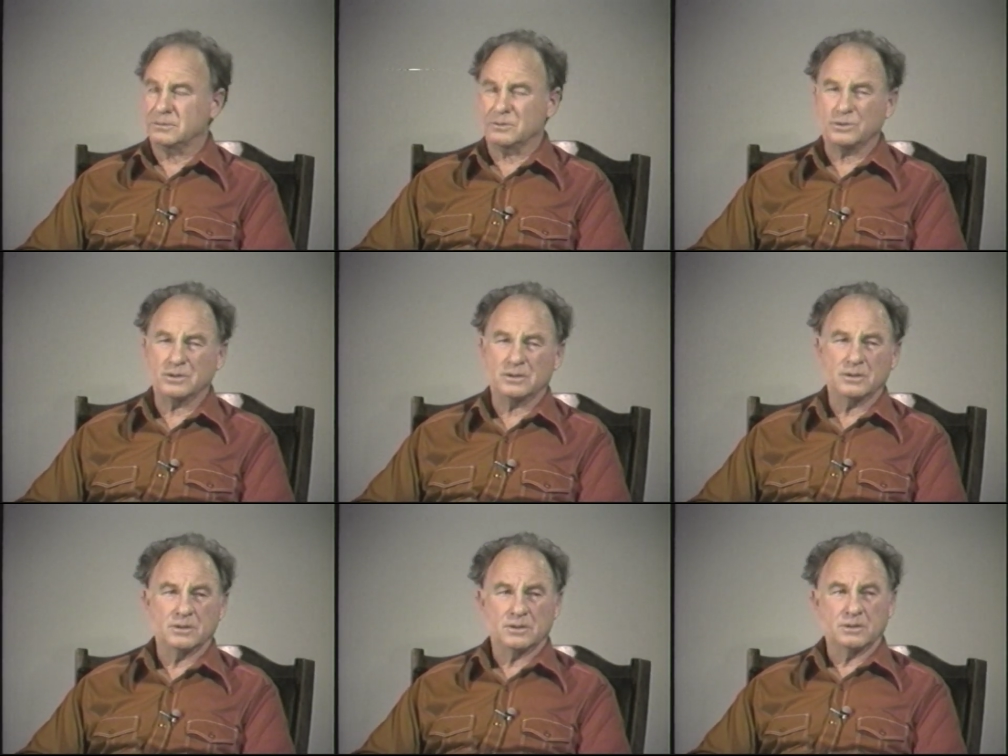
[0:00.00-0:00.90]
What a,
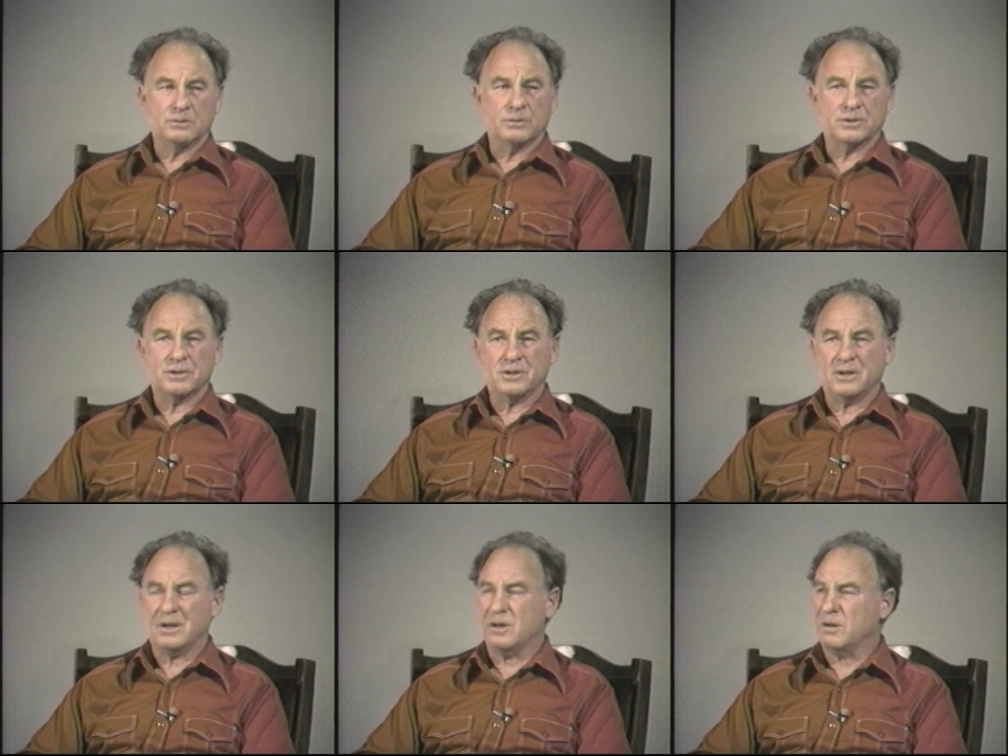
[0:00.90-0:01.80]
what a
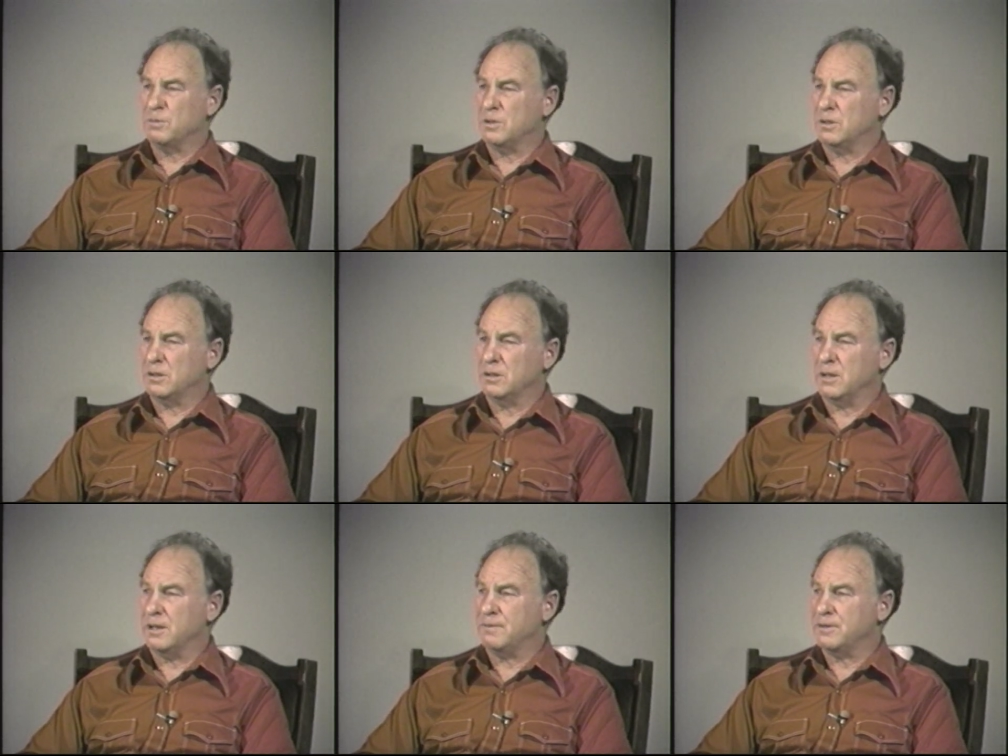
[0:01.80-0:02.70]
terrible
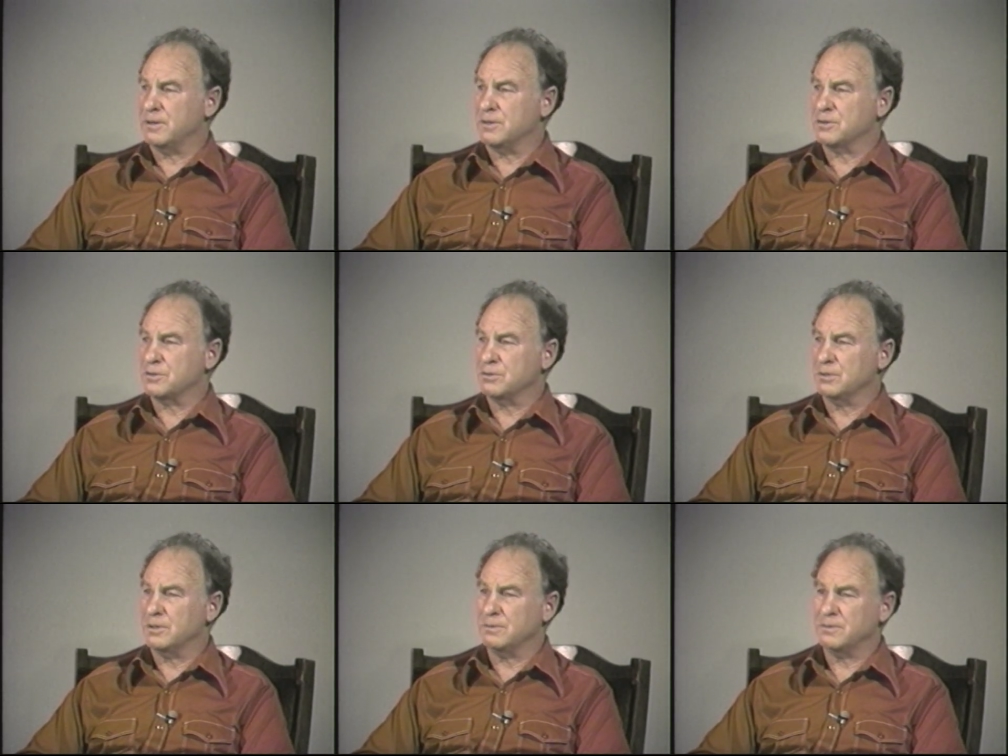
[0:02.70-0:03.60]
life it is to
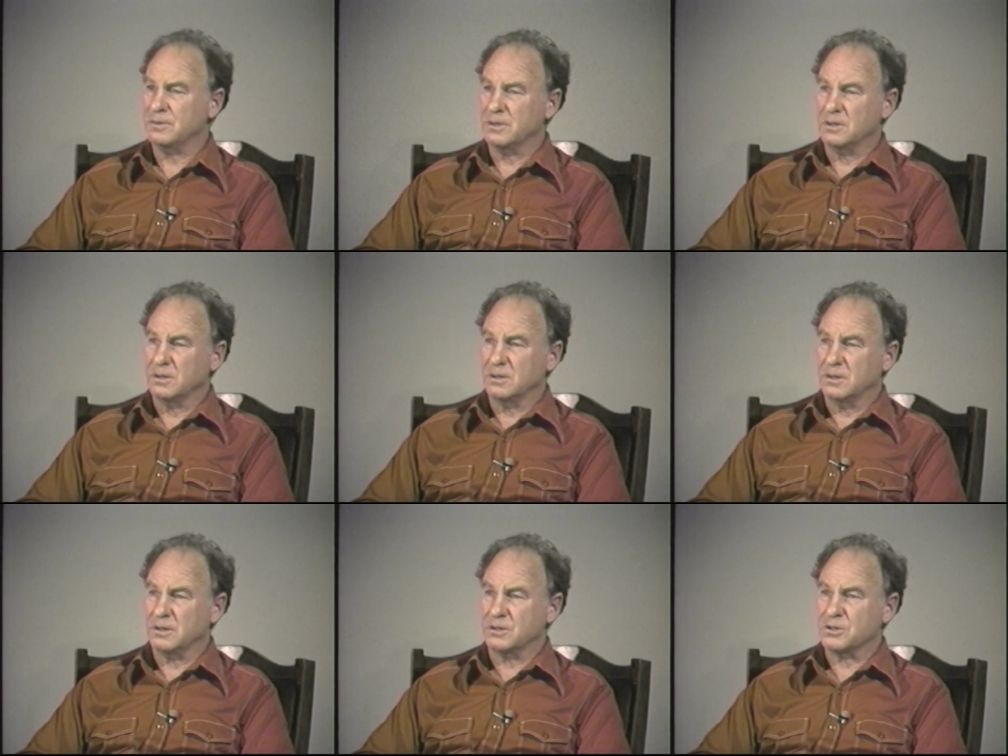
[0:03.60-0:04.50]
live
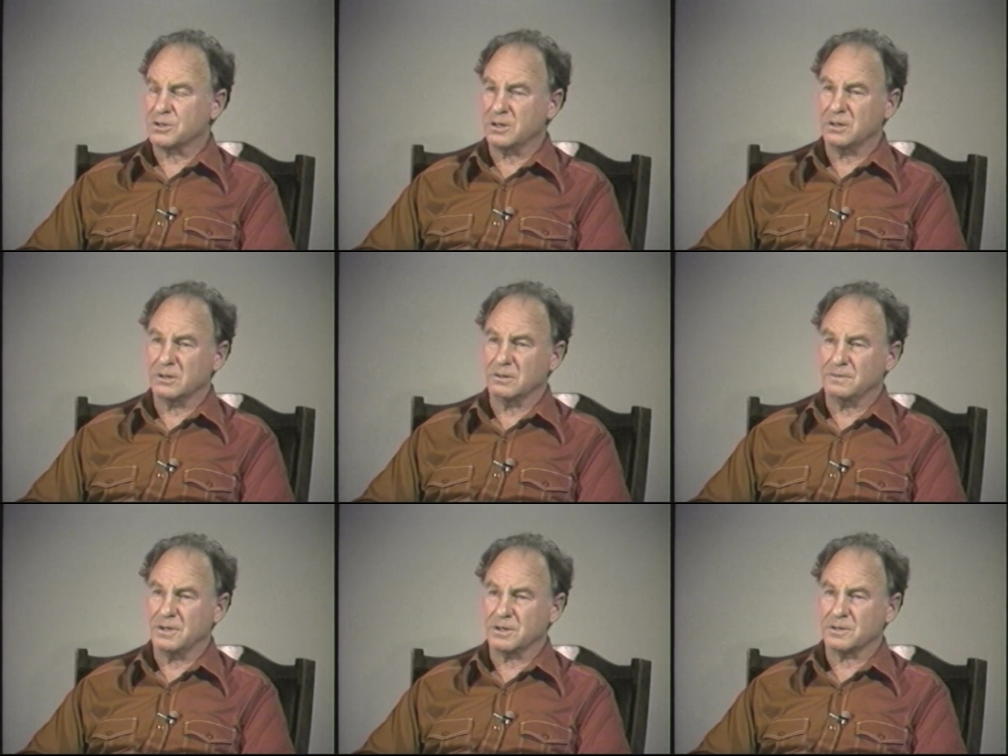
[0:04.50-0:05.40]
in a state of
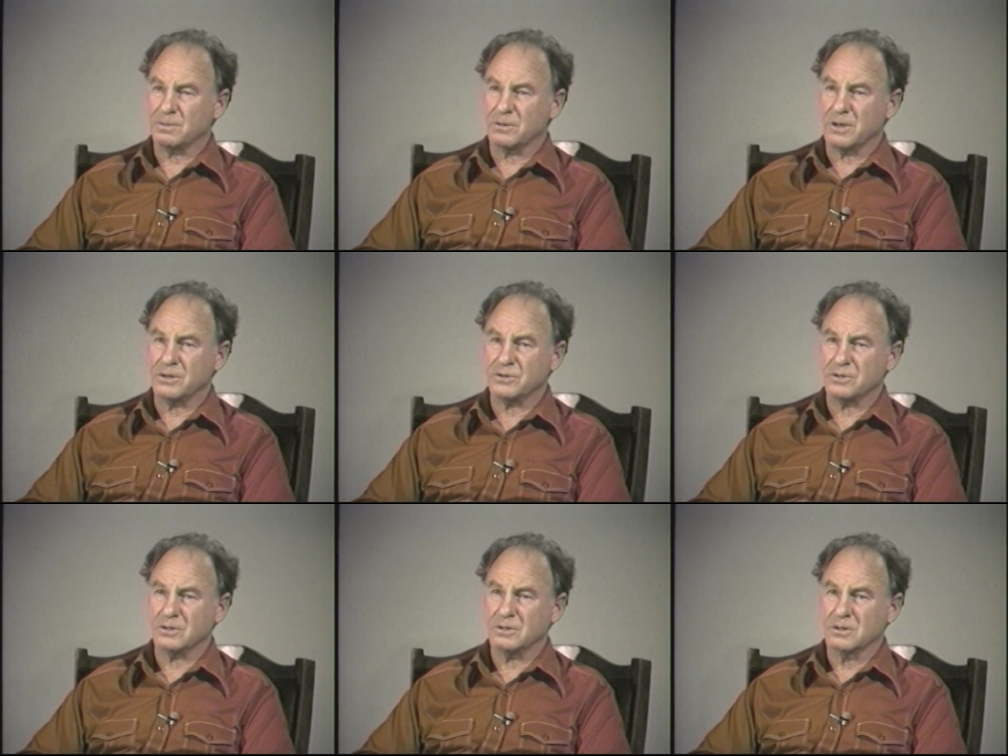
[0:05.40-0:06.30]
desperation